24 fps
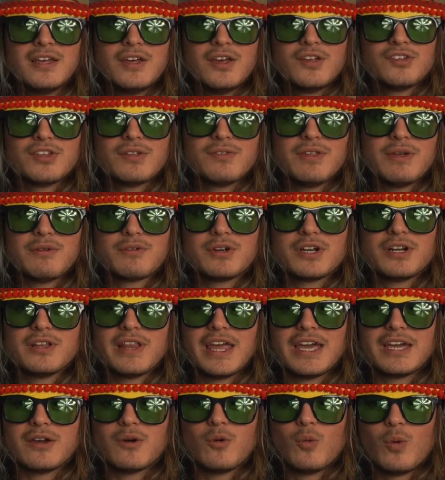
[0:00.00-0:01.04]
So I've never,
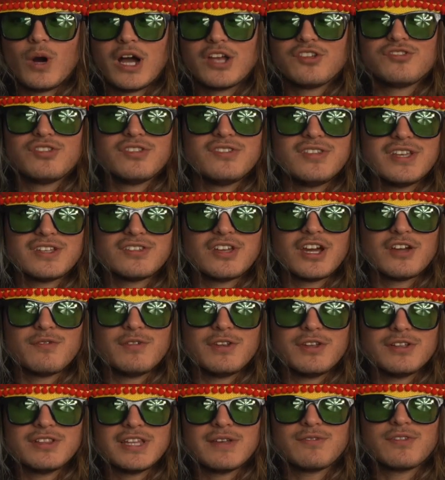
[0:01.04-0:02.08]
like, watched a TikTok
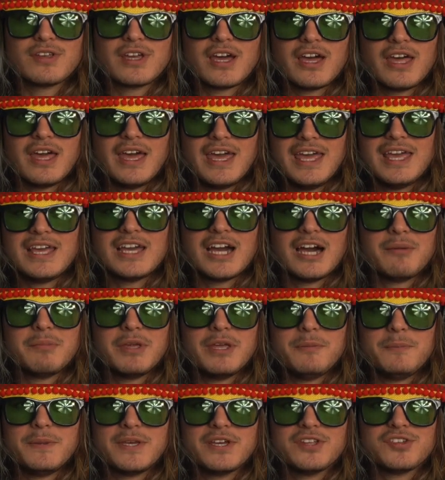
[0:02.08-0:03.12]
video, left a hate
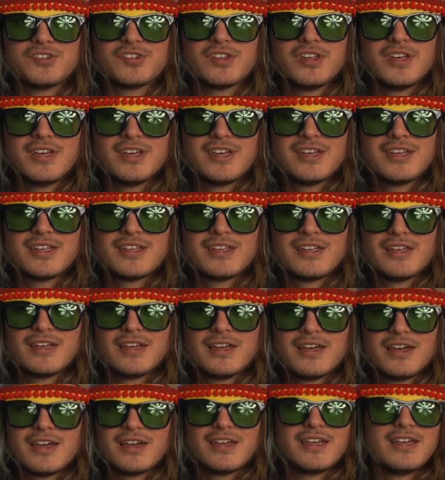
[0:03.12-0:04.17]
comment, because
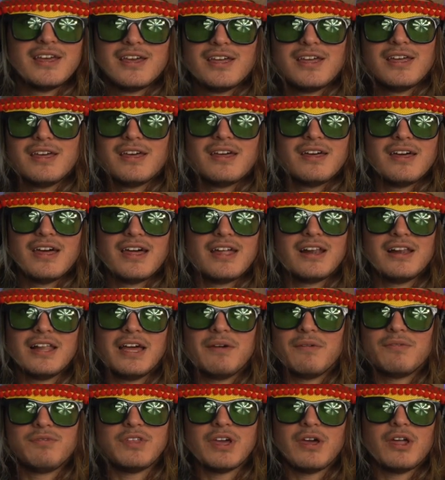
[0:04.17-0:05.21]

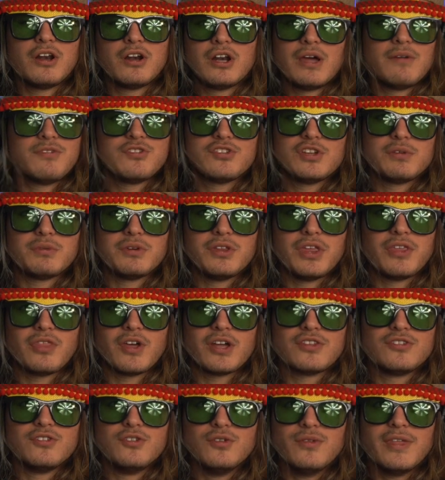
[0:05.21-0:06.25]
I don't know. I've just never really
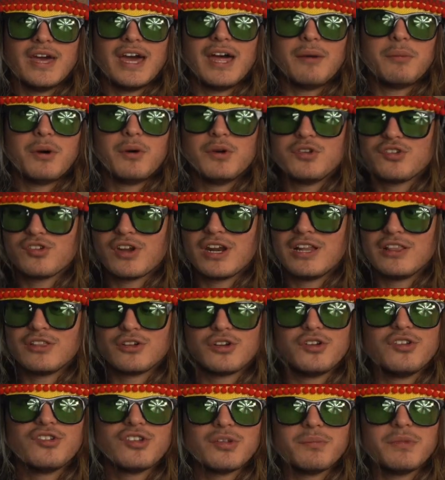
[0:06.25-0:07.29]
thought to do that. I'm always trying to
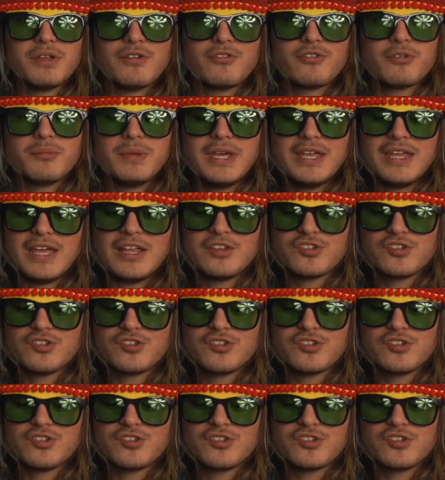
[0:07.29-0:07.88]
learn something from it.